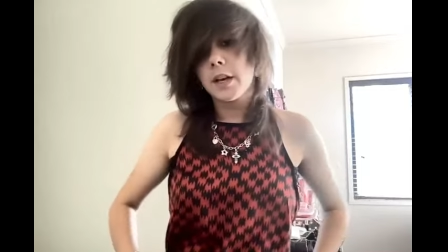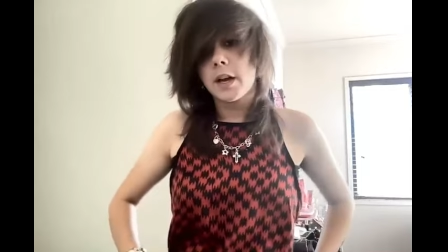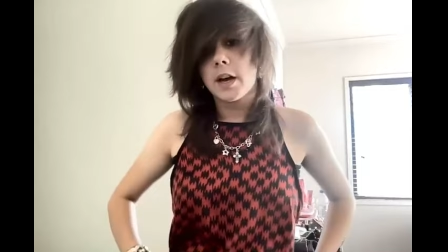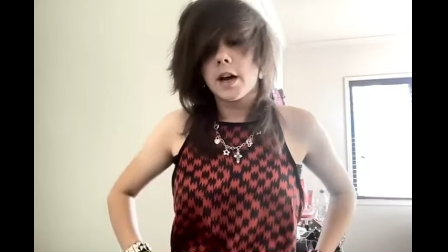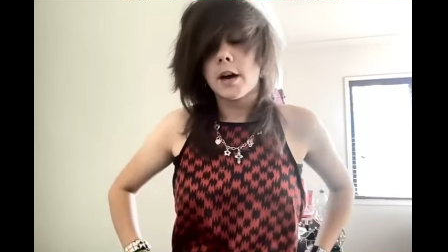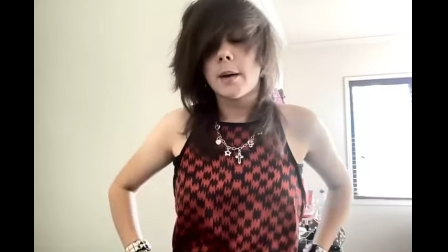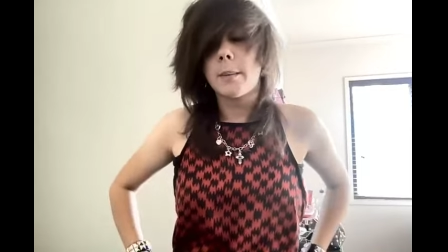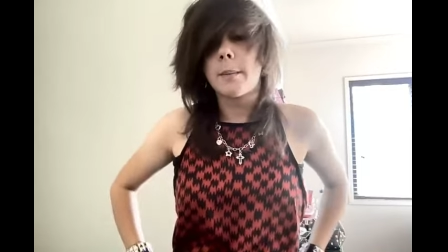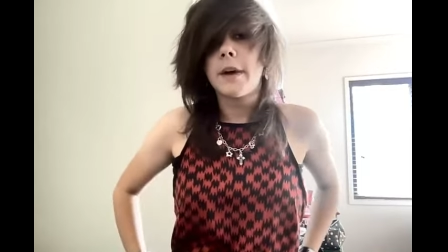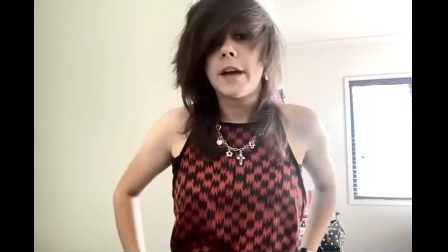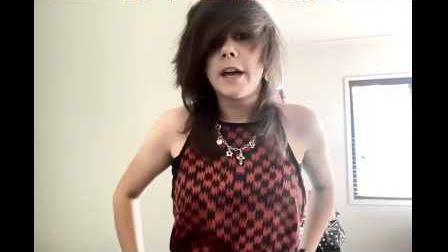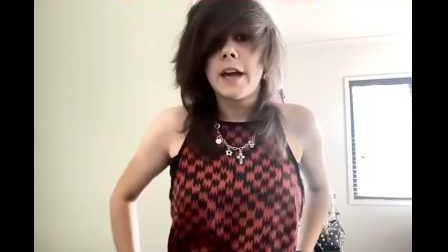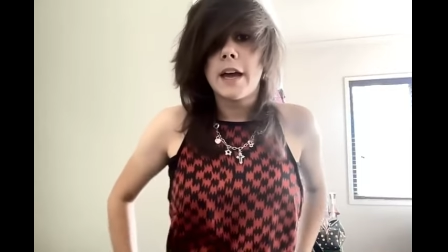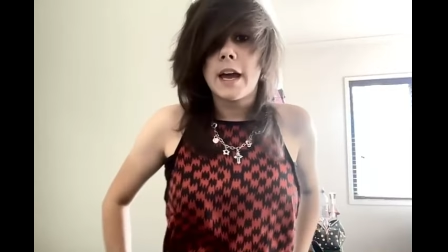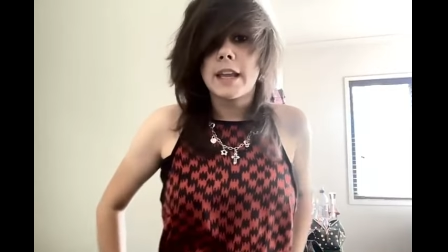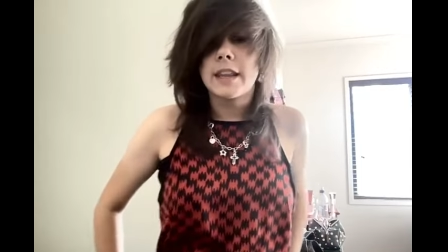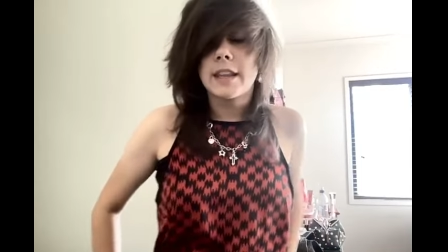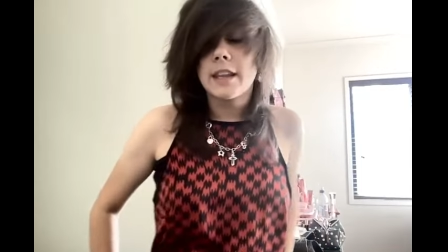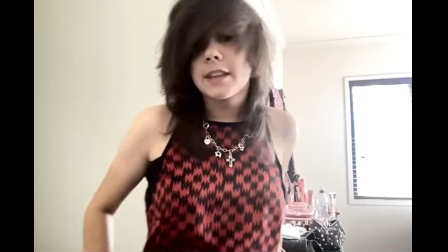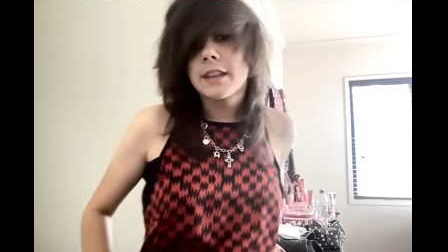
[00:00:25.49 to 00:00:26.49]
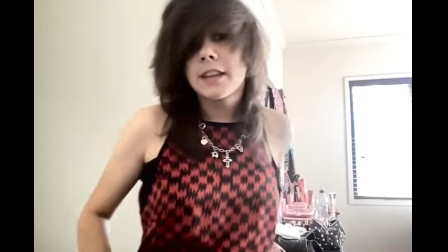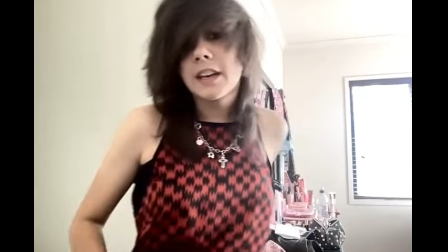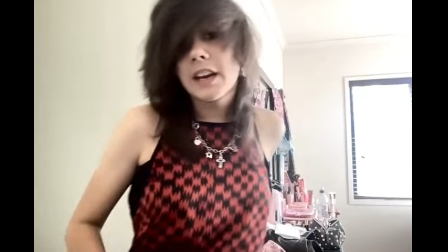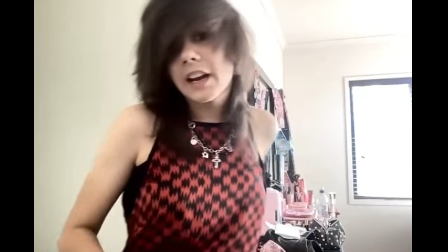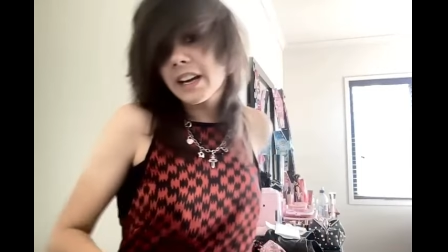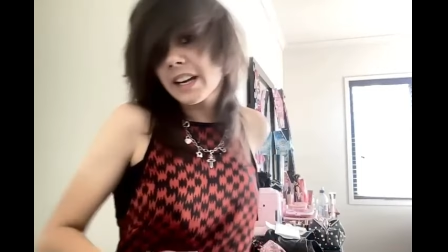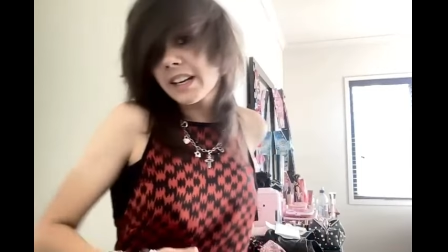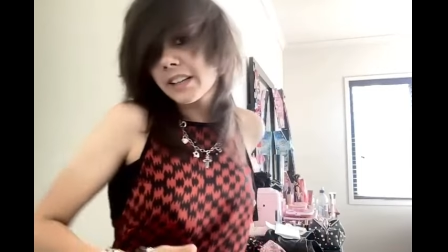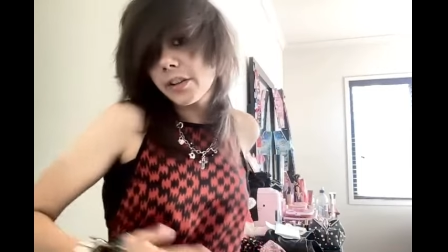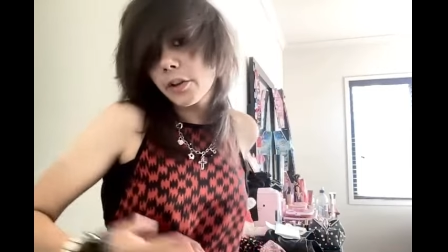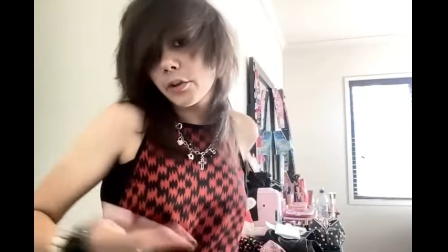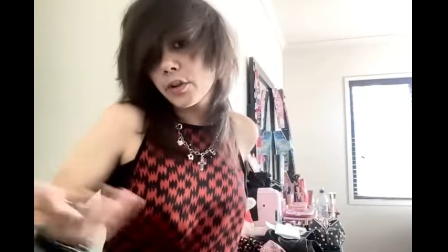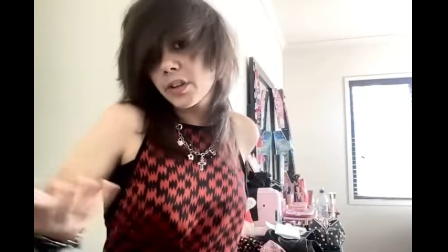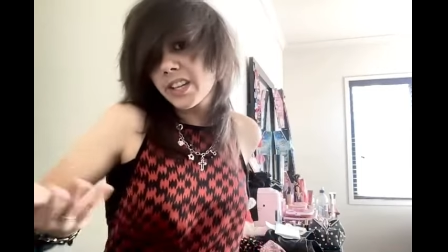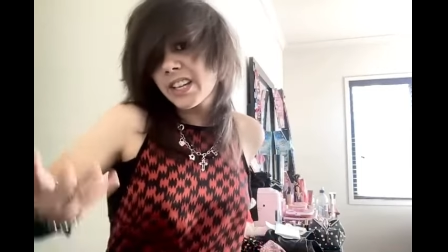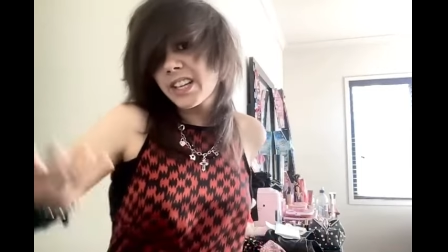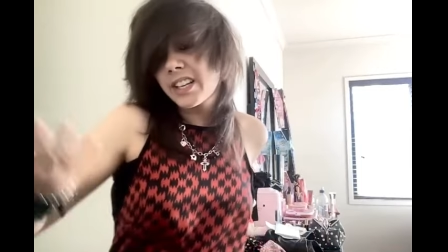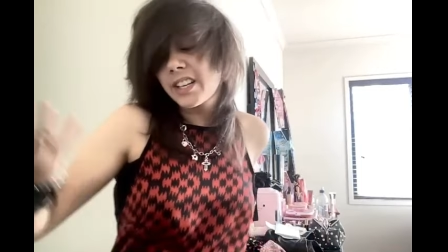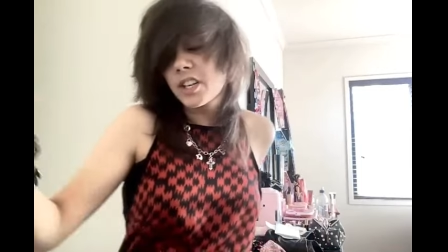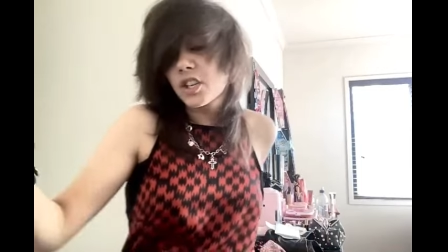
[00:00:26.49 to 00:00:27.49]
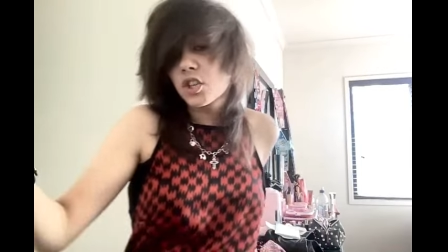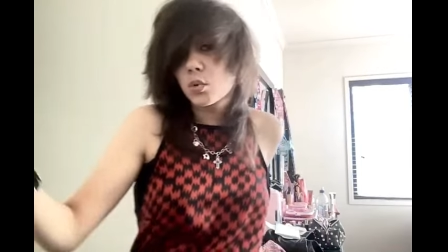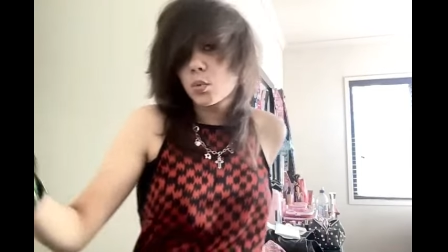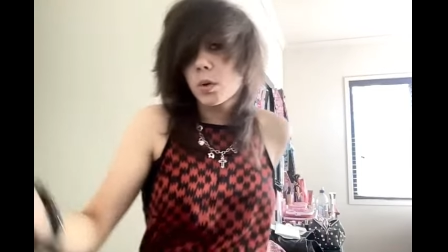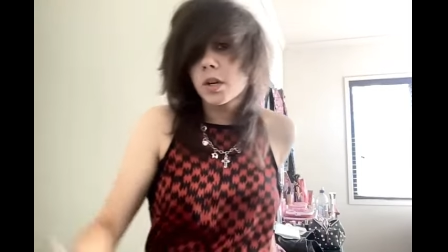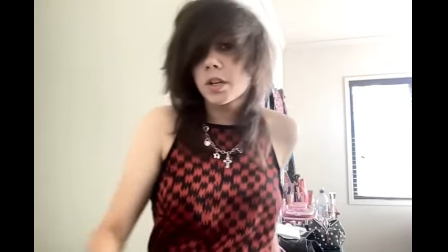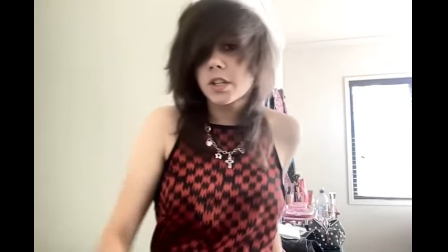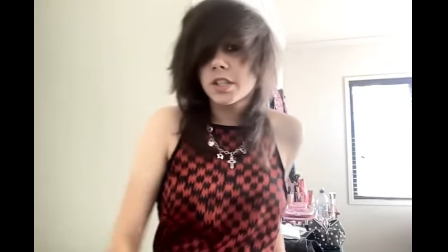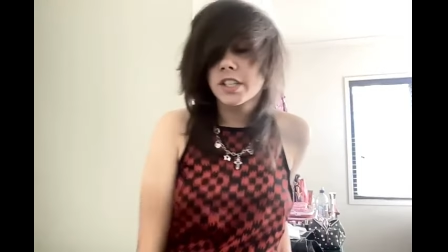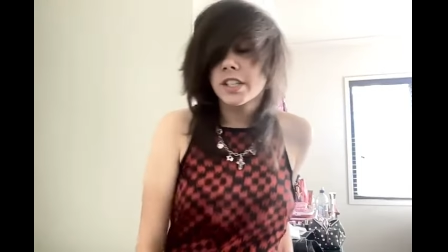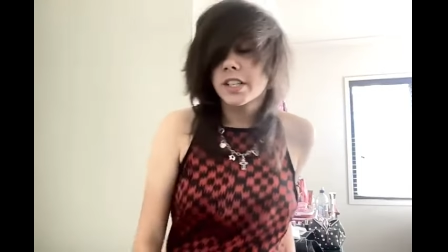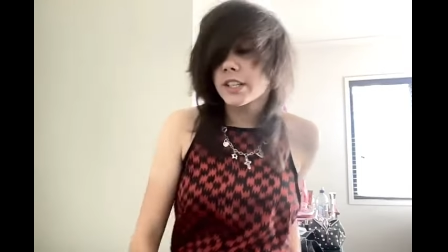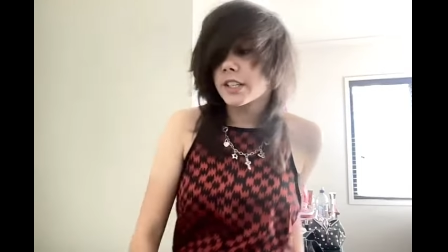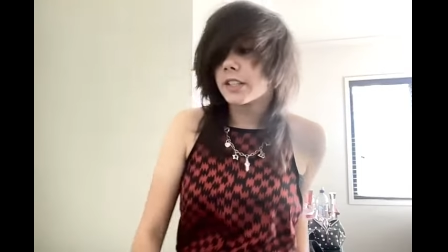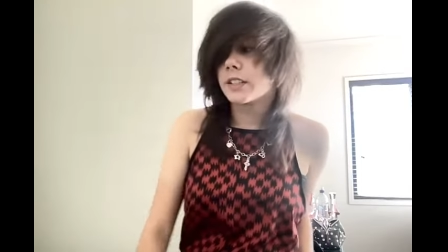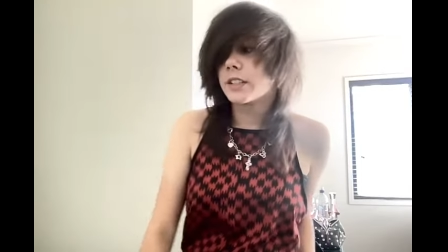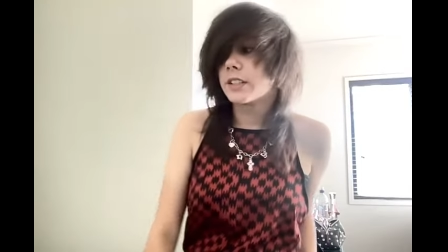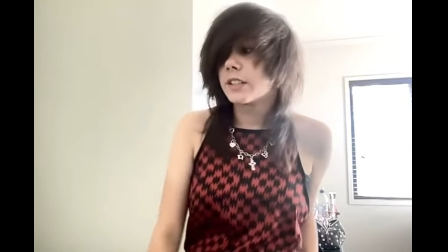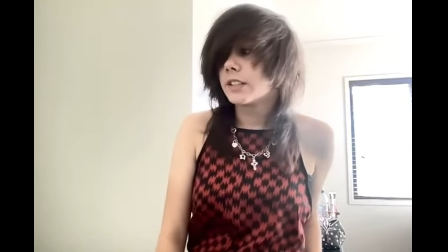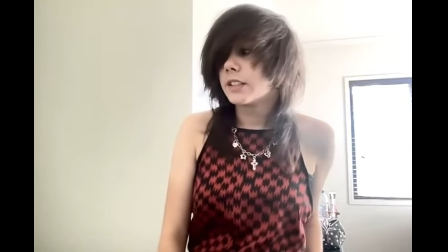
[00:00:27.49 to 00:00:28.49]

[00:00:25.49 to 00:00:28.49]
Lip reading: and then I unloaded the dishwasher.